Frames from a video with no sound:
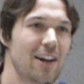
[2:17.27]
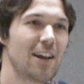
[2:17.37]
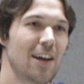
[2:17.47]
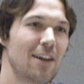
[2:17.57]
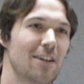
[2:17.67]
You're in
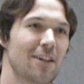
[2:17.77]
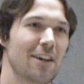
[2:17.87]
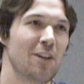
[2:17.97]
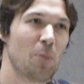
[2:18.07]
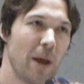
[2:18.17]
Italy,
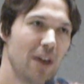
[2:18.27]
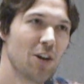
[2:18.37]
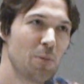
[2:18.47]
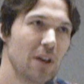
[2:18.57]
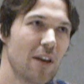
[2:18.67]
and they're
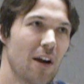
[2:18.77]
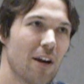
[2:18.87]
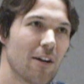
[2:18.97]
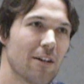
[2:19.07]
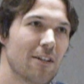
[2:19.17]
paying you to be
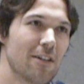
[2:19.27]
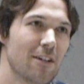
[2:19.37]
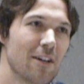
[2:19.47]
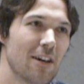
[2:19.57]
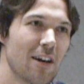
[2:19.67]
there,
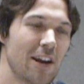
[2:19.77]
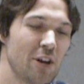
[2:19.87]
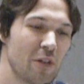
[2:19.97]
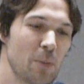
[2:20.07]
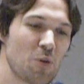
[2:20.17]

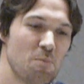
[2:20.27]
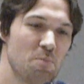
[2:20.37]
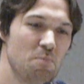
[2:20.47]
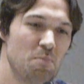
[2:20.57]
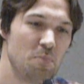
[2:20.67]
and you're in the most
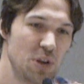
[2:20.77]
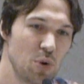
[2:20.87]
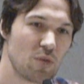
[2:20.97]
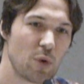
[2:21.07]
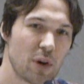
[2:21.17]

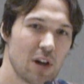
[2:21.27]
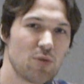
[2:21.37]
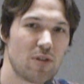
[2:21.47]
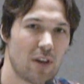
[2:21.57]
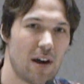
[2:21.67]
beautiful
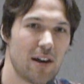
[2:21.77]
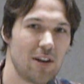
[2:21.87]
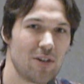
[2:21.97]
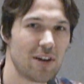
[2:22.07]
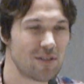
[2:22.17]

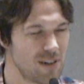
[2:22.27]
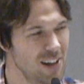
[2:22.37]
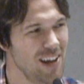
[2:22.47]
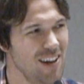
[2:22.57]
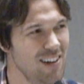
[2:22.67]
countryside, and you're like,
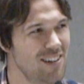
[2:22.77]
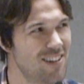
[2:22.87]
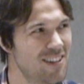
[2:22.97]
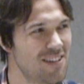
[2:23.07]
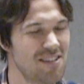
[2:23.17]
really?
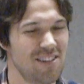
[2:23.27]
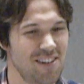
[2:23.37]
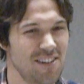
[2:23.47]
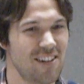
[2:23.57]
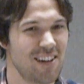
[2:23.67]

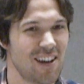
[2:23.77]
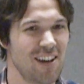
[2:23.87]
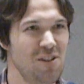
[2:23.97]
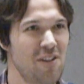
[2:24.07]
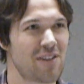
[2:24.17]

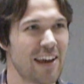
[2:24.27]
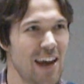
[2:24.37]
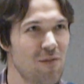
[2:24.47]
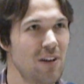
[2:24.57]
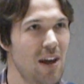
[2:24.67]
Can I do this
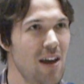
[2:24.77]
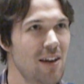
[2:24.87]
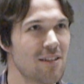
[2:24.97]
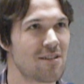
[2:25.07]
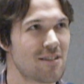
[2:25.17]
like every
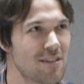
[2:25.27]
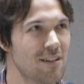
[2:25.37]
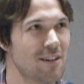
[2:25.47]
day?